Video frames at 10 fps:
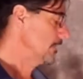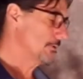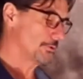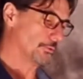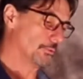
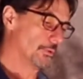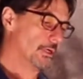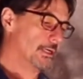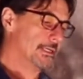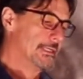So
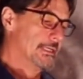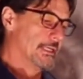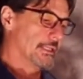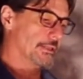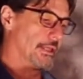
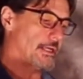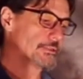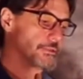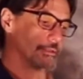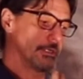
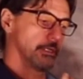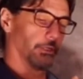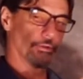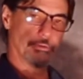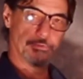that's
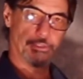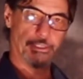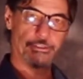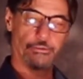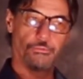another
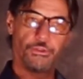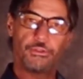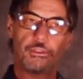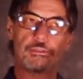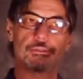invitation with
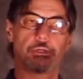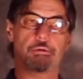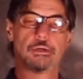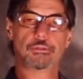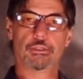this
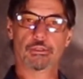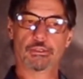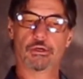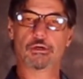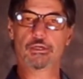around yin and
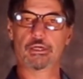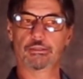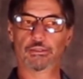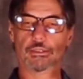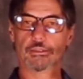yang
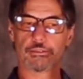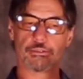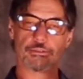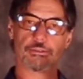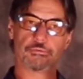and the
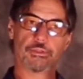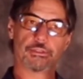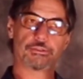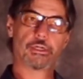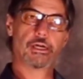innocence of
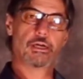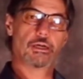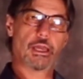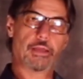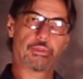this.
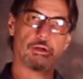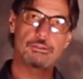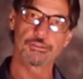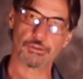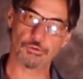And that
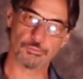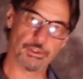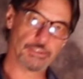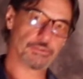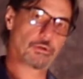also
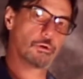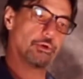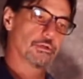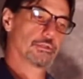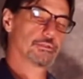brings our
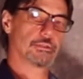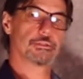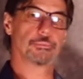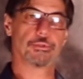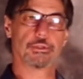awareness to
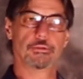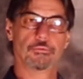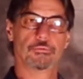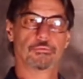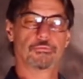
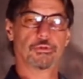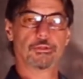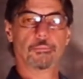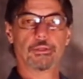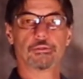something
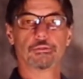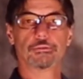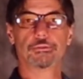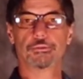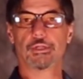
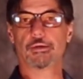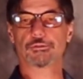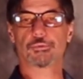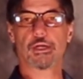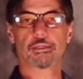fundamental to
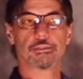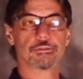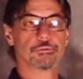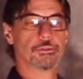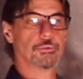Taoist
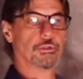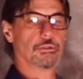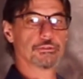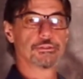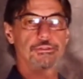practice, which we
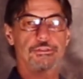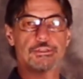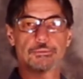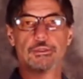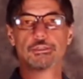call
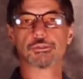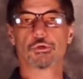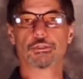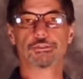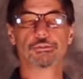Xingming
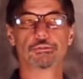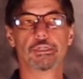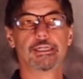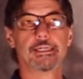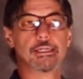Shuangshu,
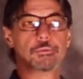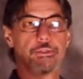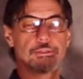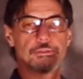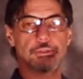
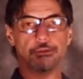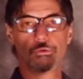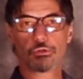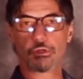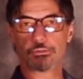which is the
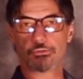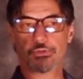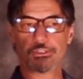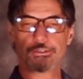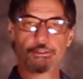dual
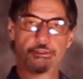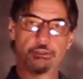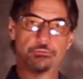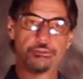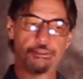cultivation
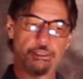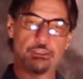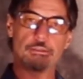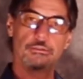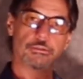of
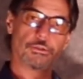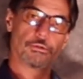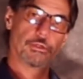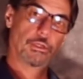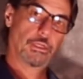Xing,
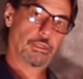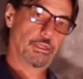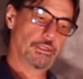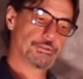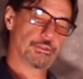your innate
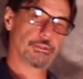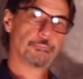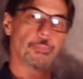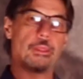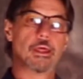
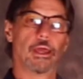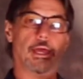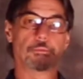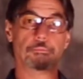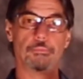nature, and